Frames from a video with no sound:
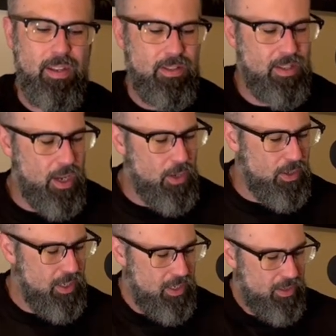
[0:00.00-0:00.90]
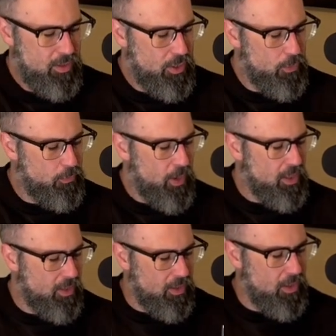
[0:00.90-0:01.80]
So, two
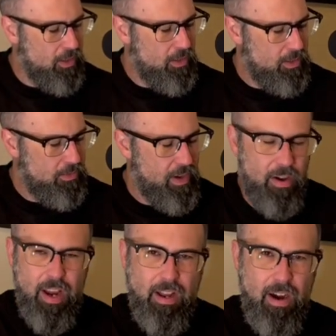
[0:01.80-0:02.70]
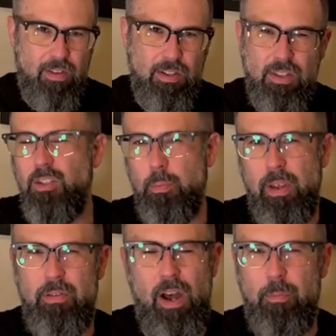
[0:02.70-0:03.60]
fun little Variant covers, these will
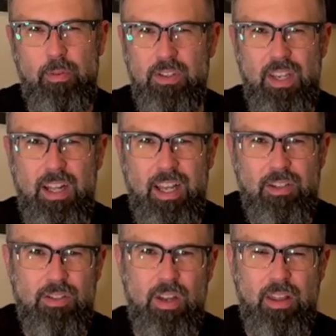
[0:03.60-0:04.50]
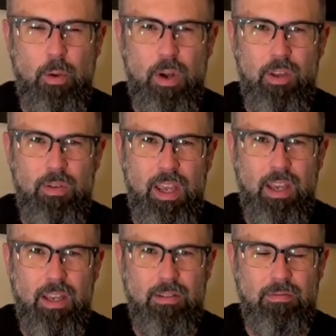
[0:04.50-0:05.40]
be up for sale. I just thought they were
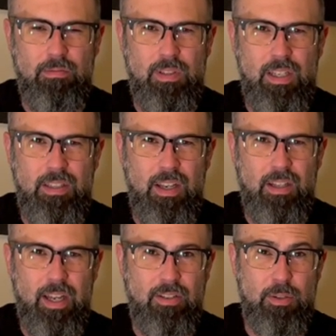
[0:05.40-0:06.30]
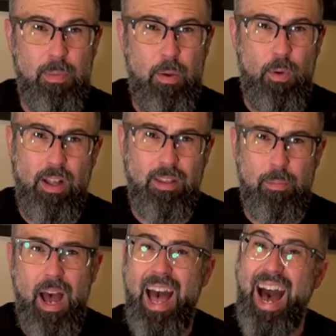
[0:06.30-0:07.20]
unique and DC collectors might want them.
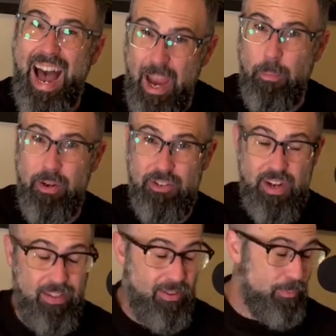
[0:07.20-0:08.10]
I appreciate them